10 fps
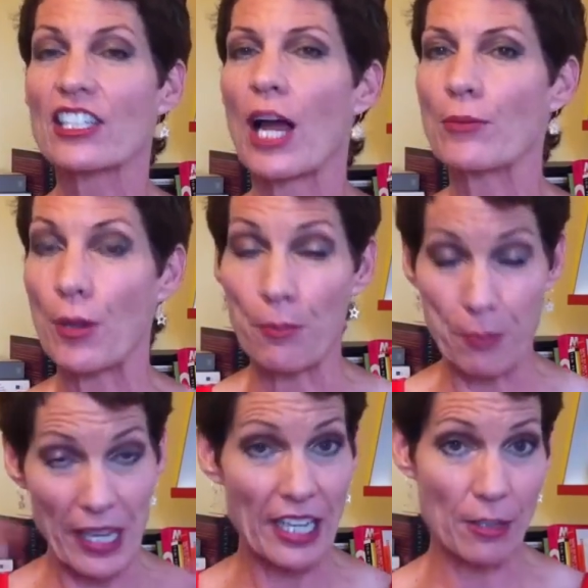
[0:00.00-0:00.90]
He climbed a
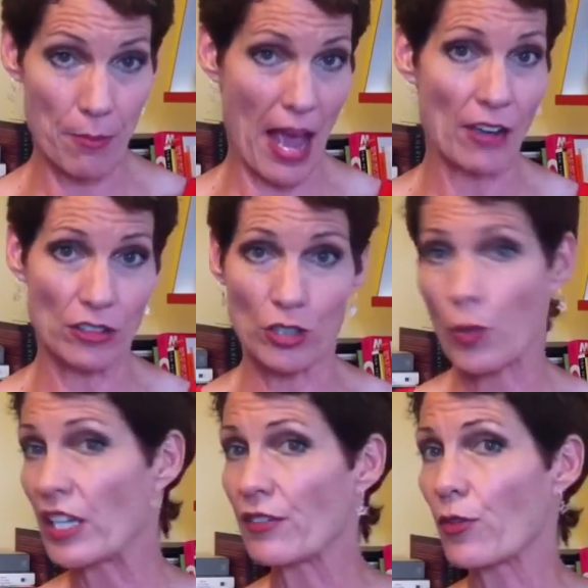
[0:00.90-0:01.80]
big mountain,
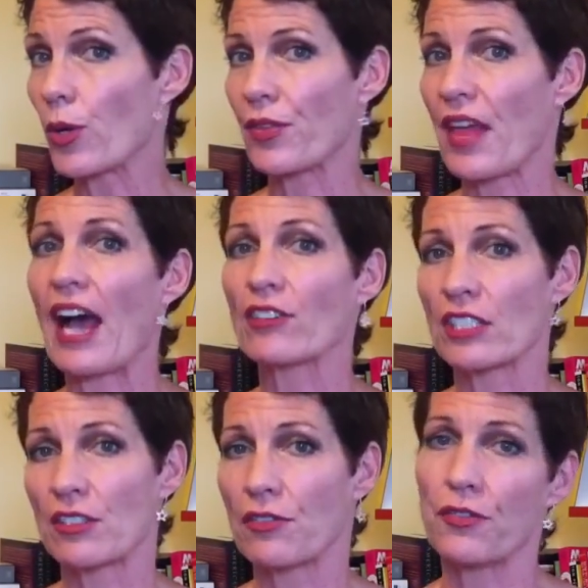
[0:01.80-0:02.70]

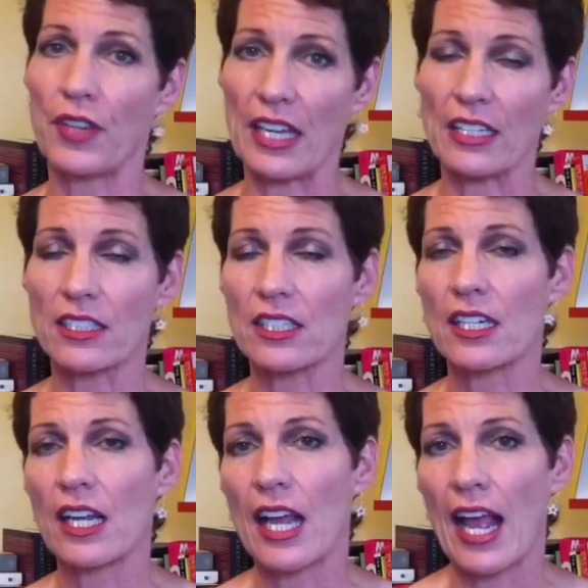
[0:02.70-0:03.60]
24,000
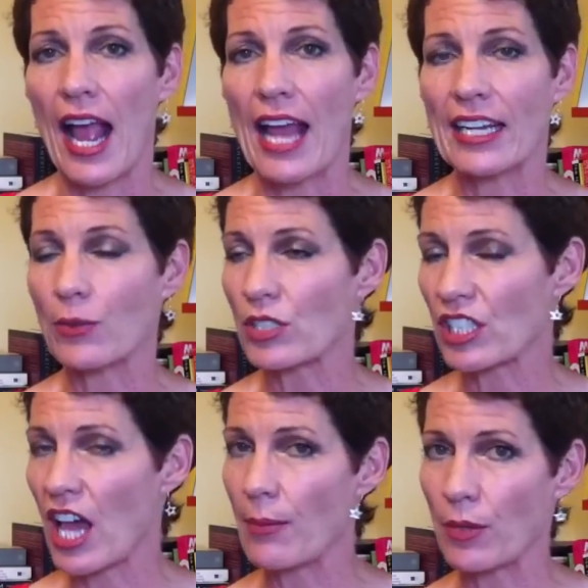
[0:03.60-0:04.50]
feet, and he
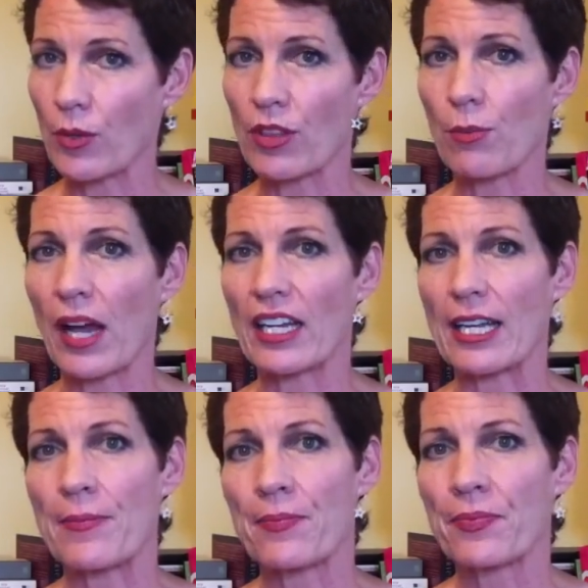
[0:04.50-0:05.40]
was climbing with a
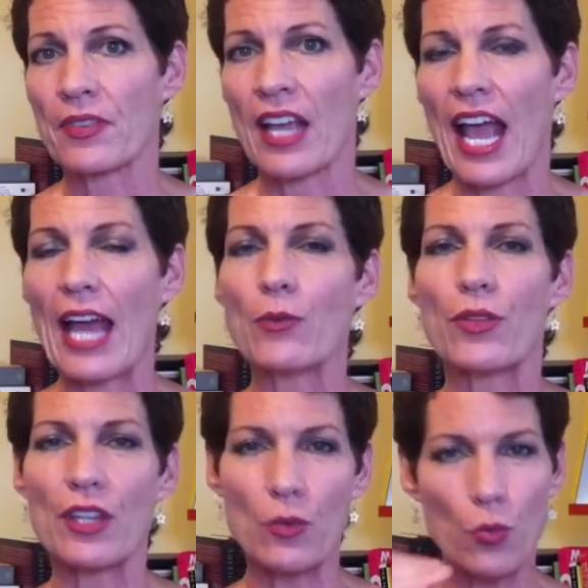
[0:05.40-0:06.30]
buddy.
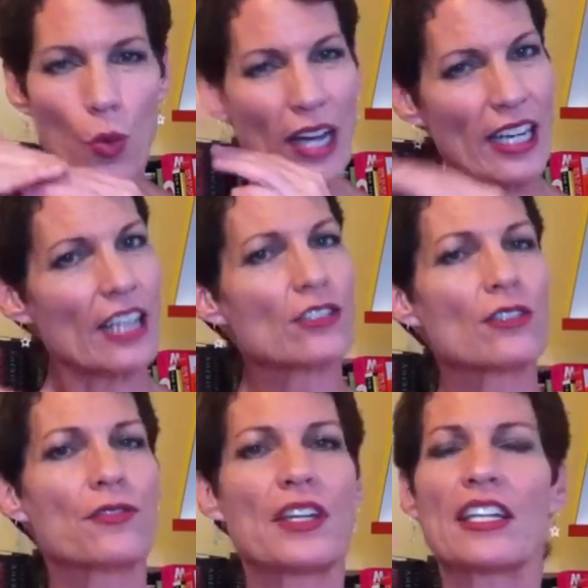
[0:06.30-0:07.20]
And within
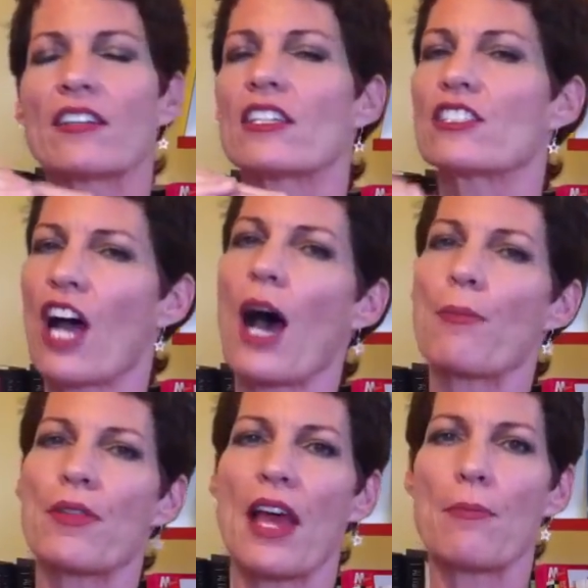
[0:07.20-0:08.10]
100 feet of the
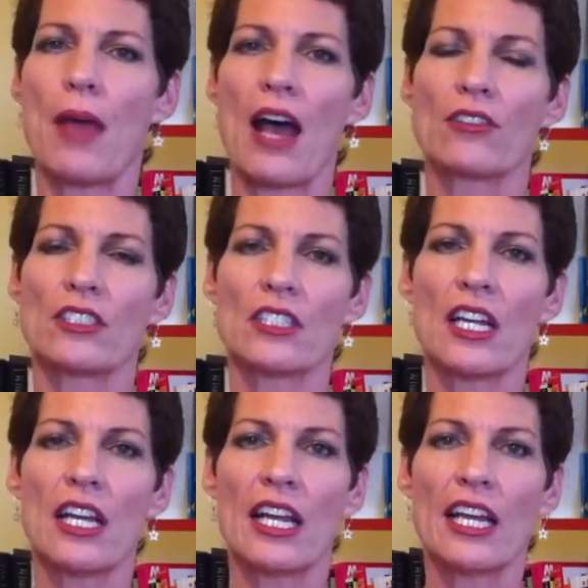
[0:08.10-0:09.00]
top of that mountain,
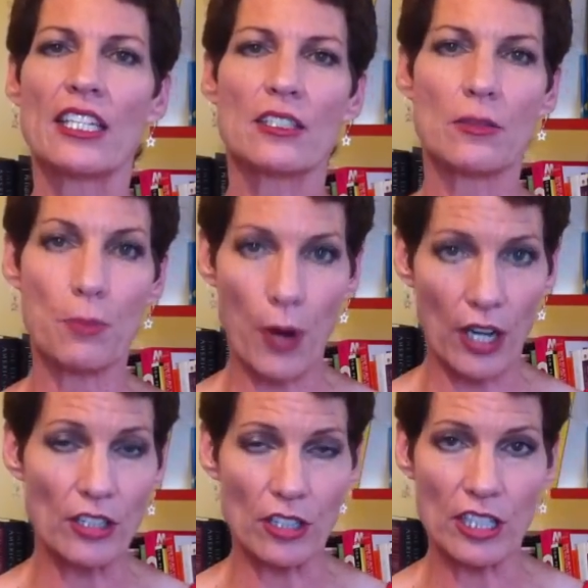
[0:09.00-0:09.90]
his
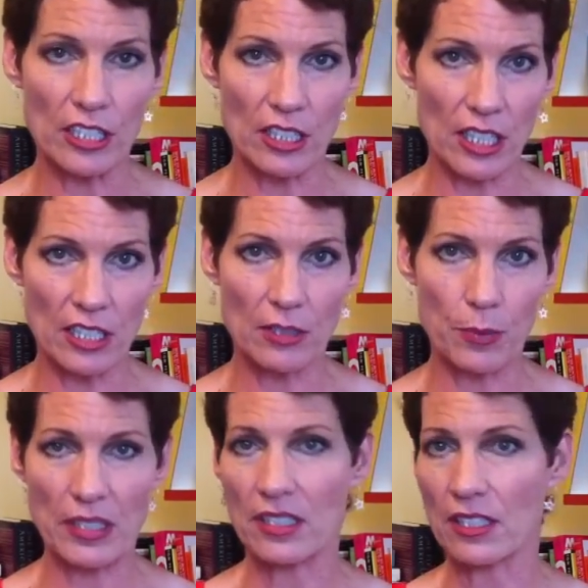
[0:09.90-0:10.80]
partner, his
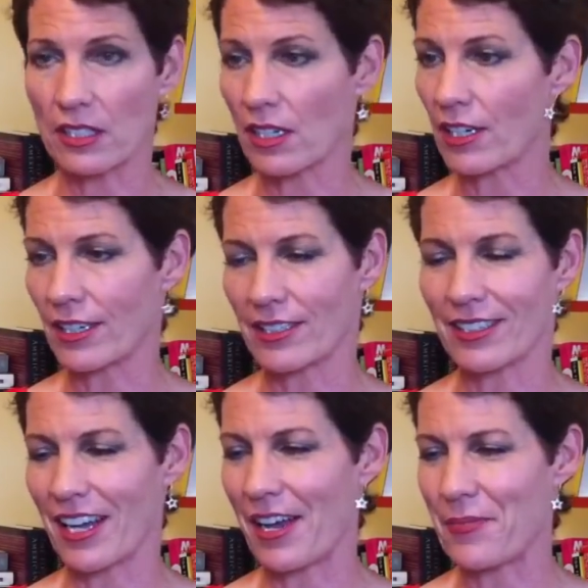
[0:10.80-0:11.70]
business, or
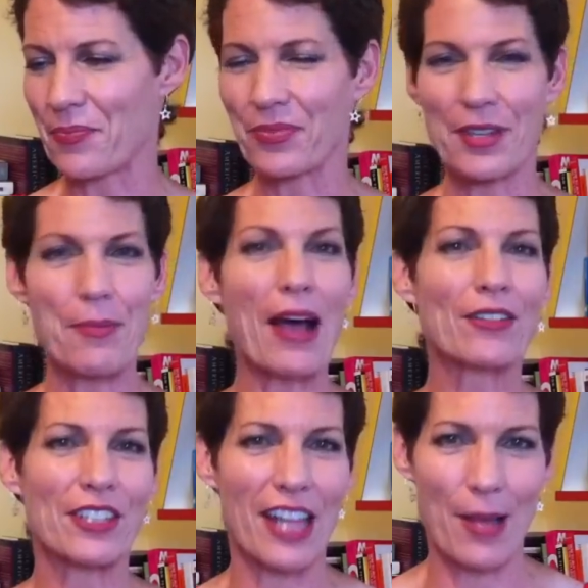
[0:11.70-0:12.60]
his
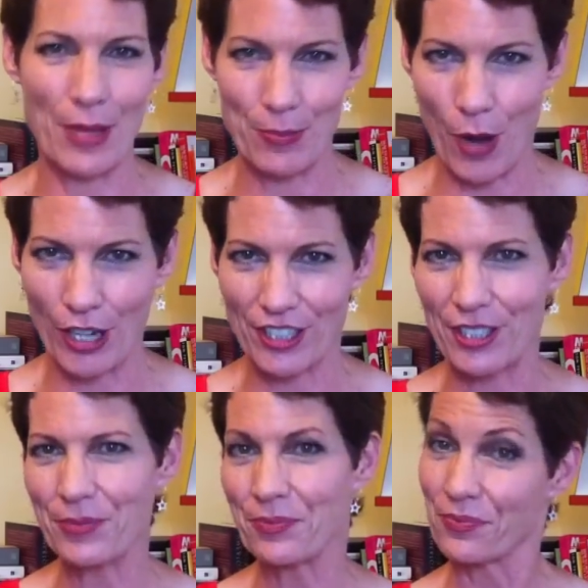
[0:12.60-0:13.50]
mountain climbing
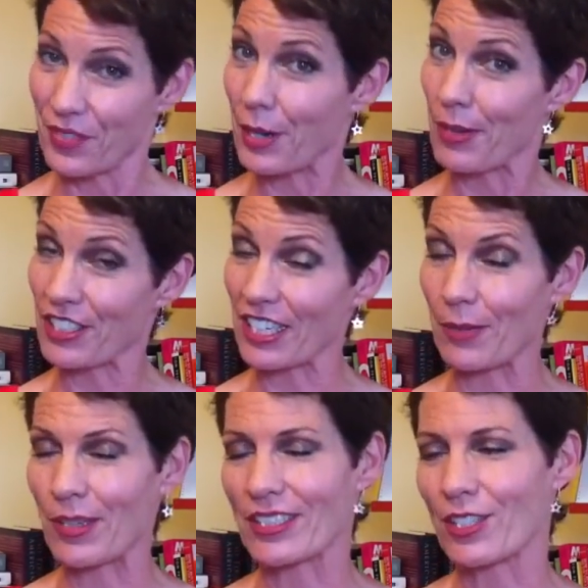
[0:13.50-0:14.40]
partner, very much
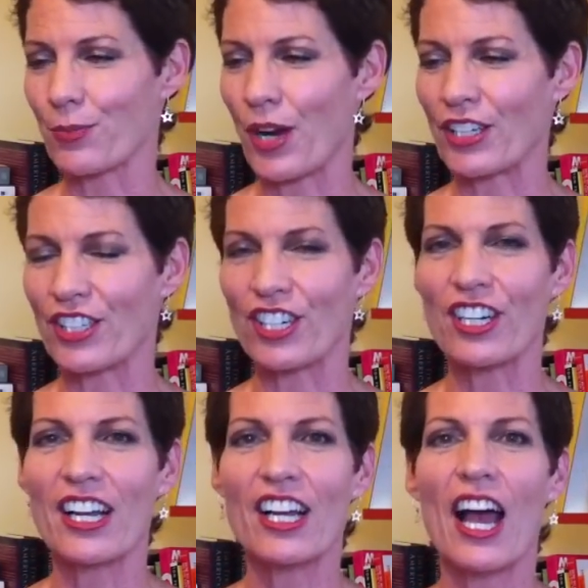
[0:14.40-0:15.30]
like a business
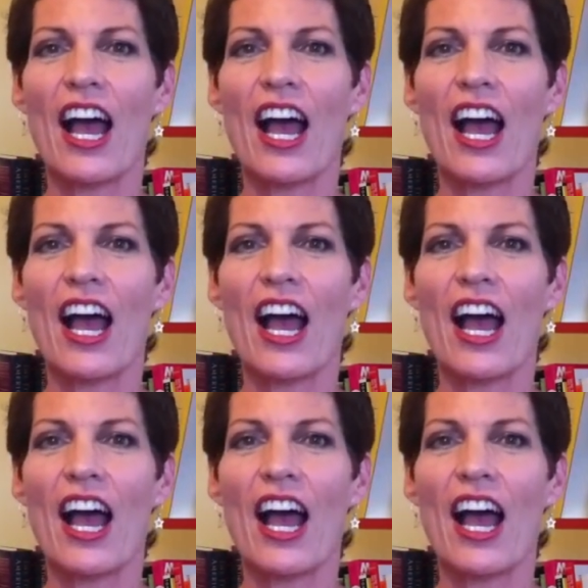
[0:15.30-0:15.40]
partner,